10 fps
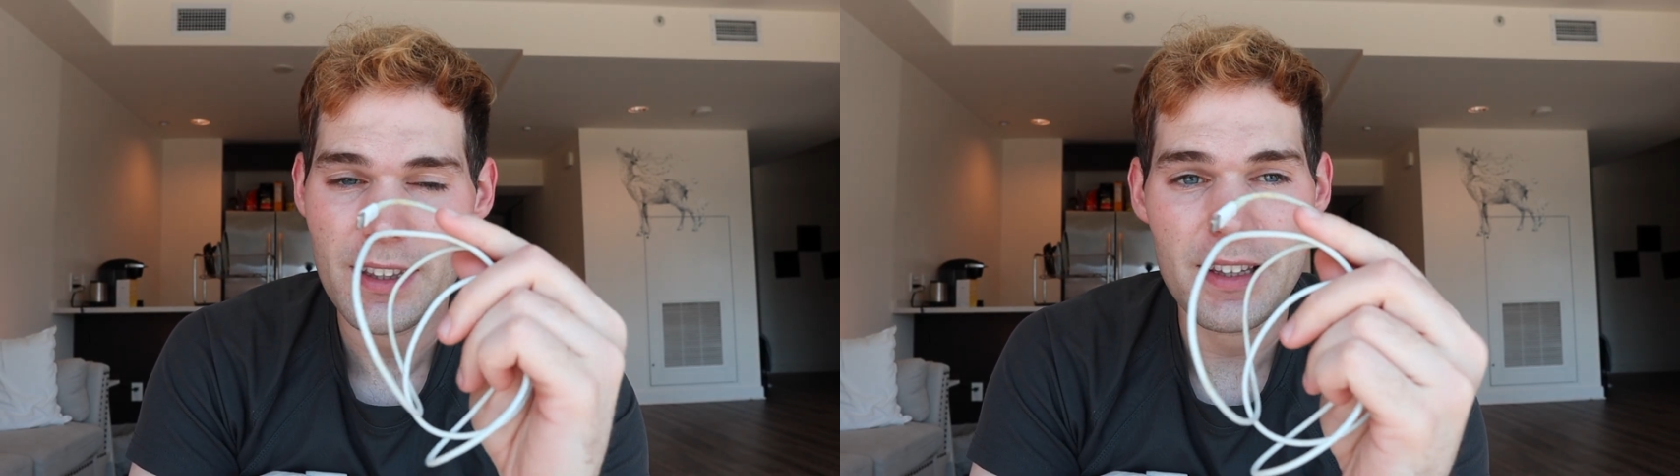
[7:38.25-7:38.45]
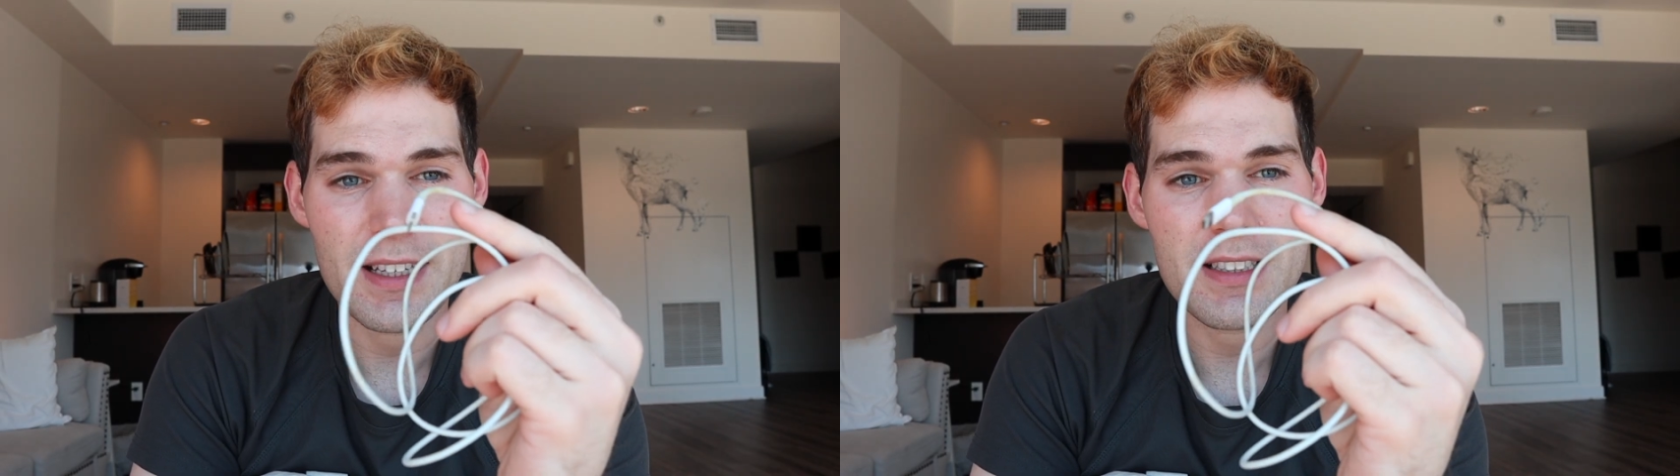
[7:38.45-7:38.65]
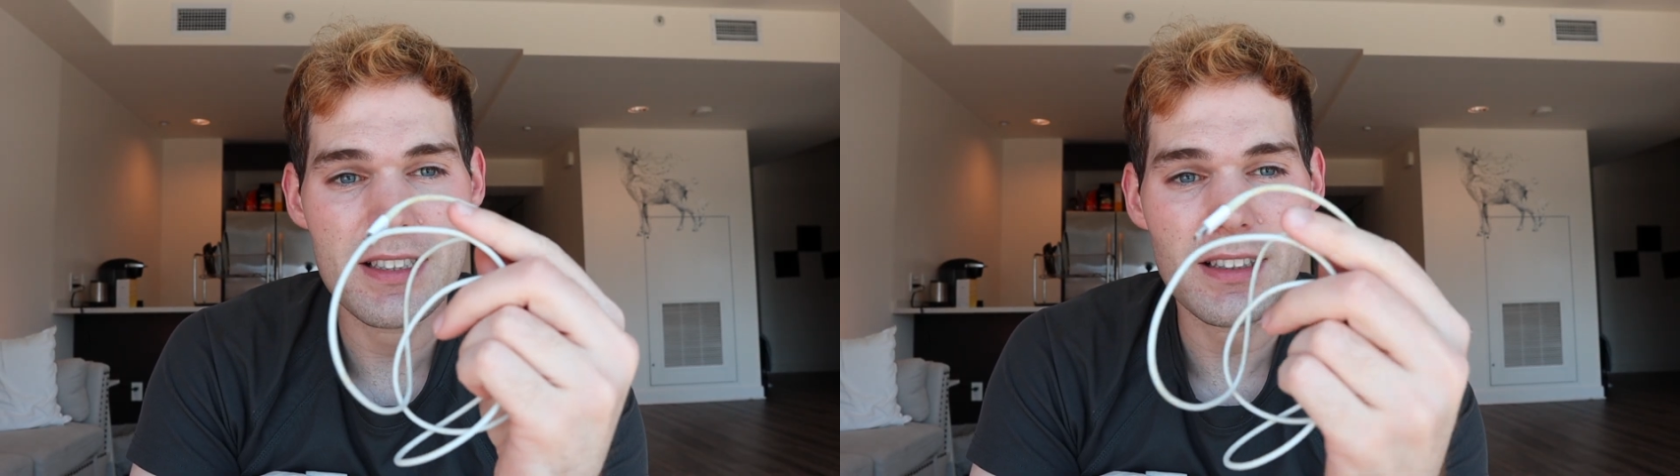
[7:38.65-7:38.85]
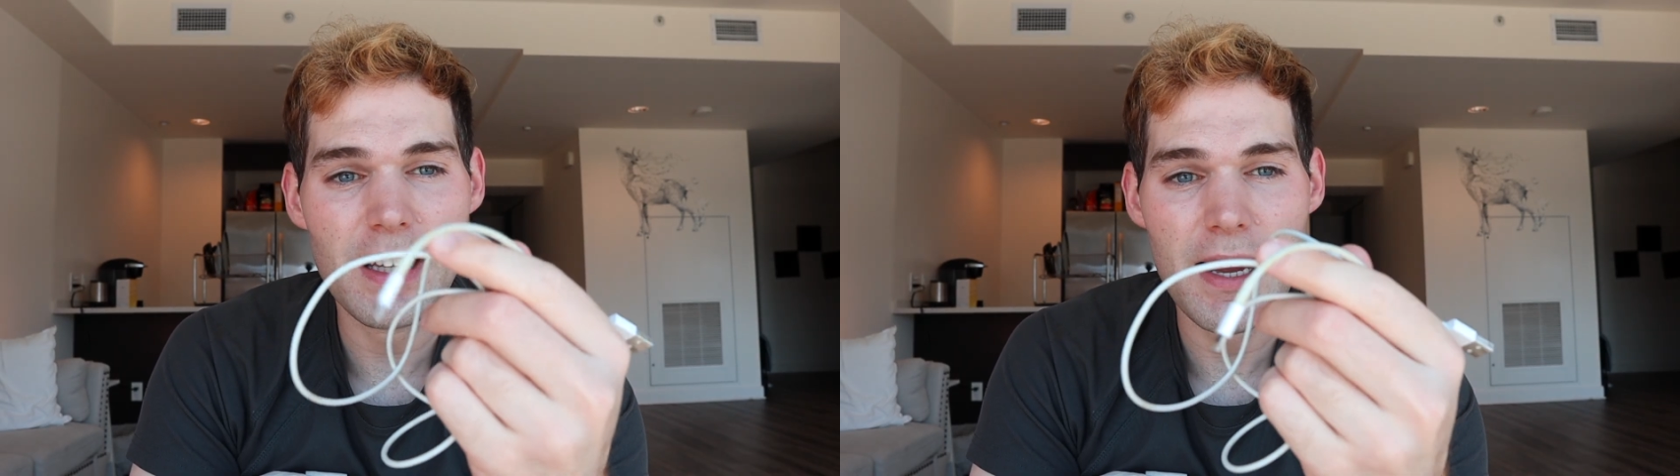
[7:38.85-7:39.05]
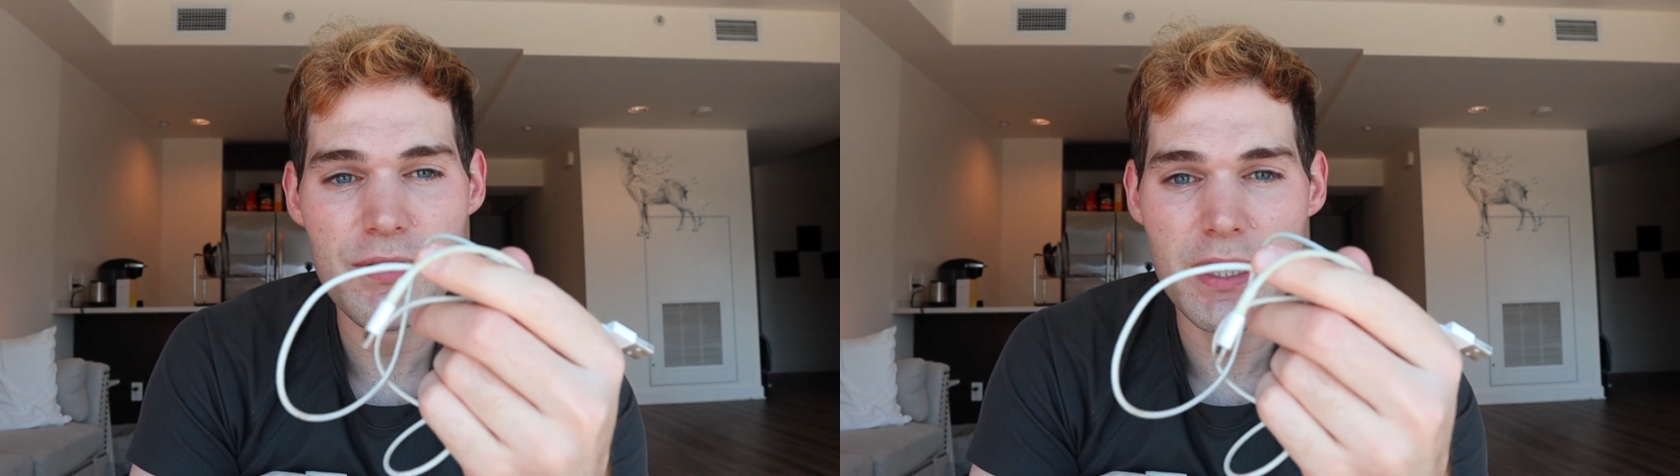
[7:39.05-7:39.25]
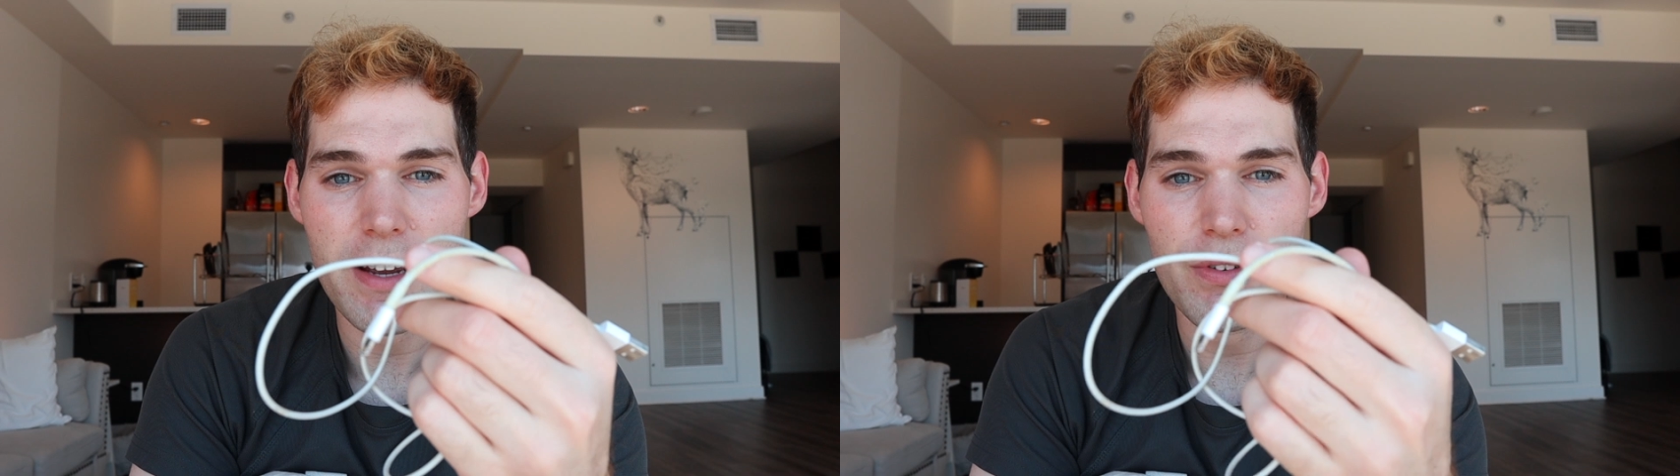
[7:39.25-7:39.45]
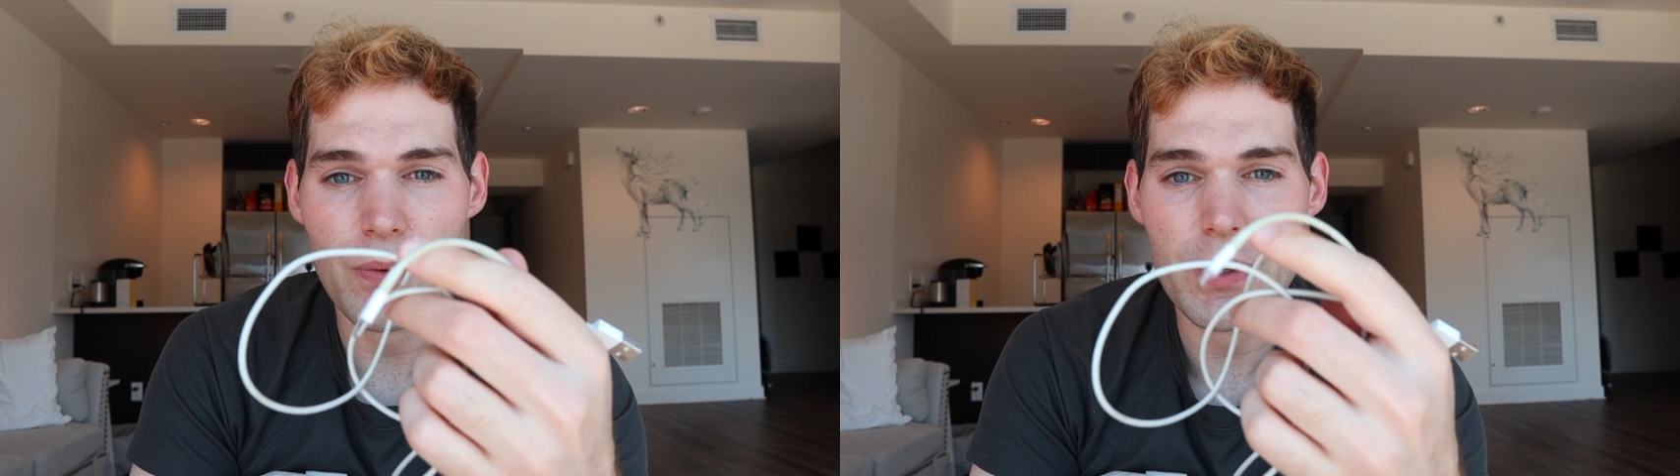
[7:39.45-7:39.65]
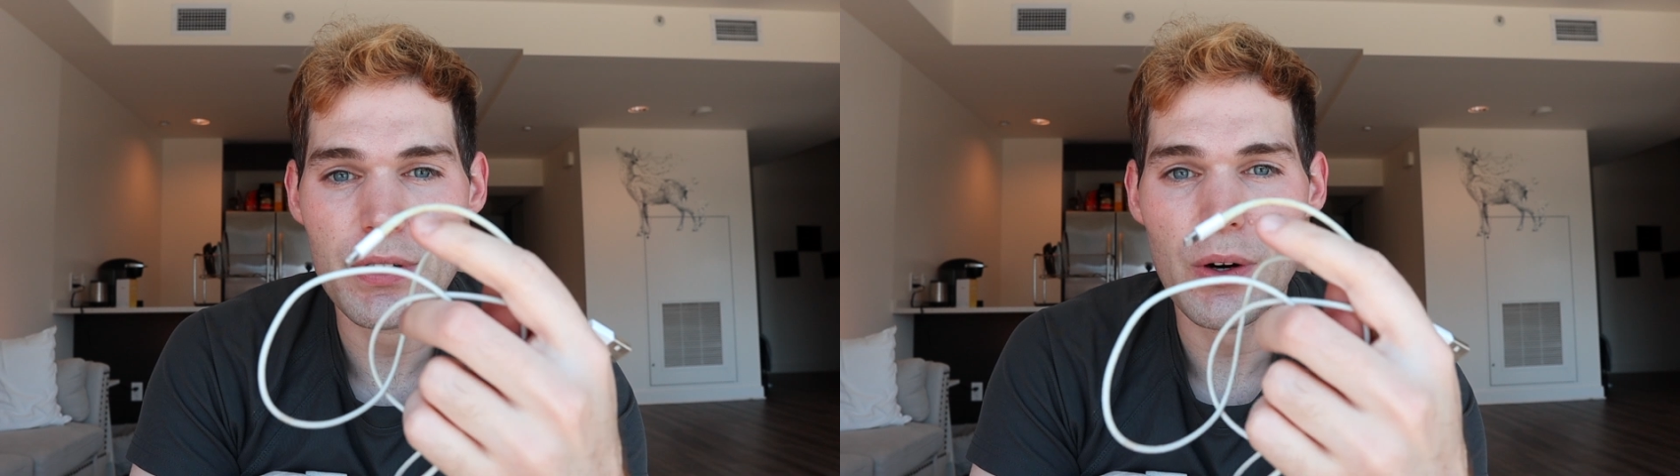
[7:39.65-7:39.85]
This is a lifesaver
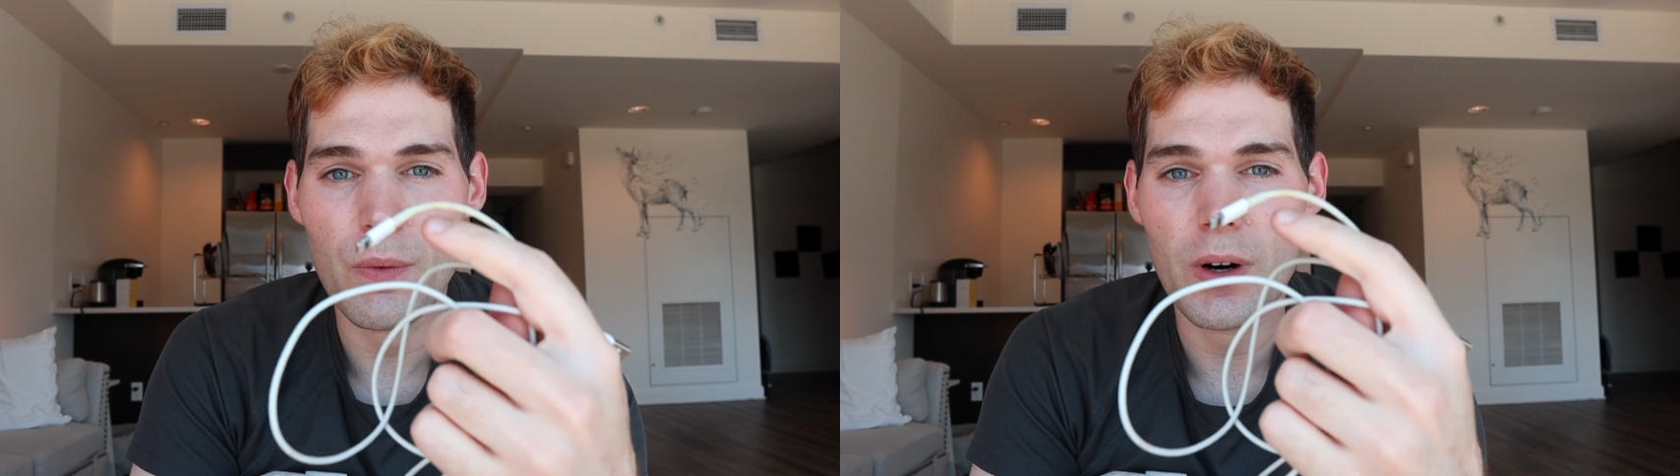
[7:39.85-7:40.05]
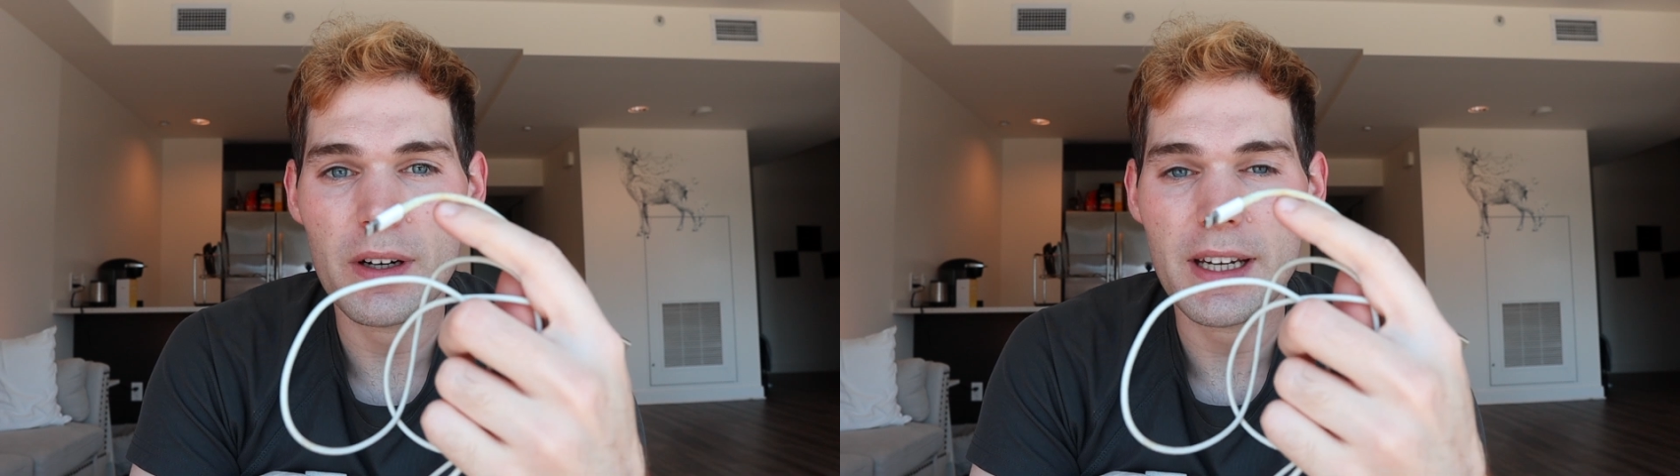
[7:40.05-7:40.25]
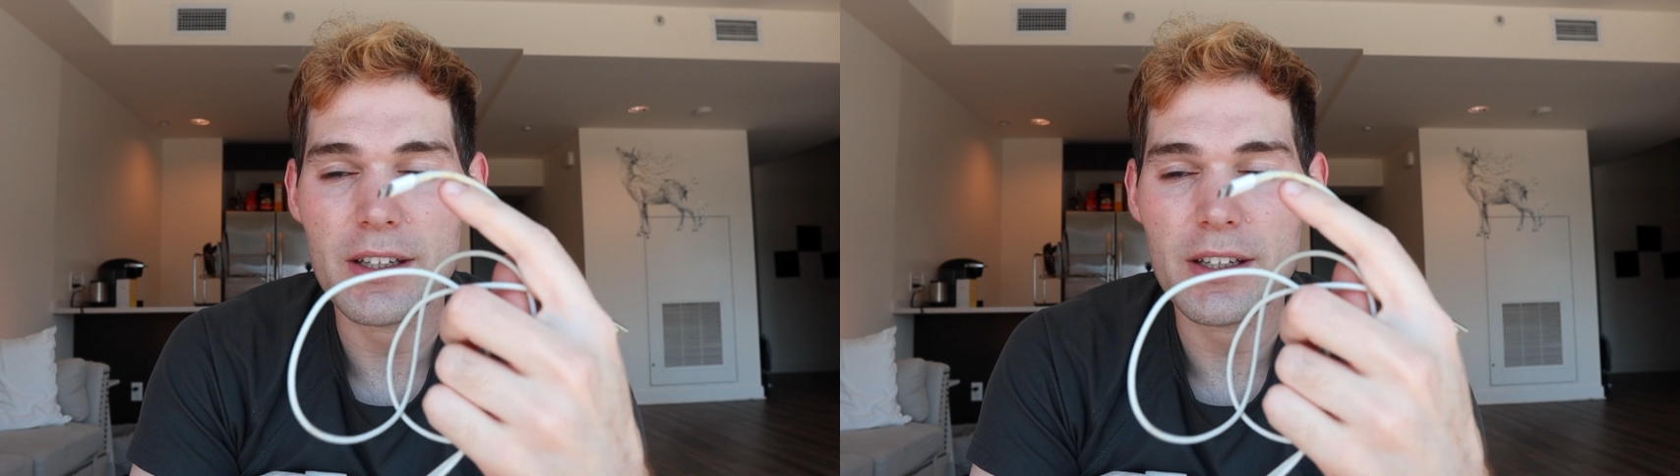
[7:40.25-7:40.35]
when you're at work